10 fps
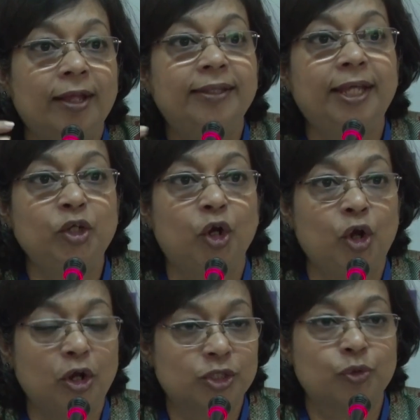then you're
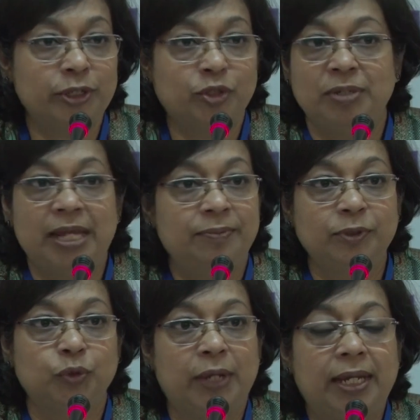not going to be able
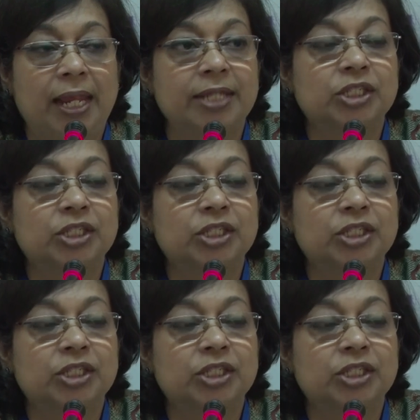to engage,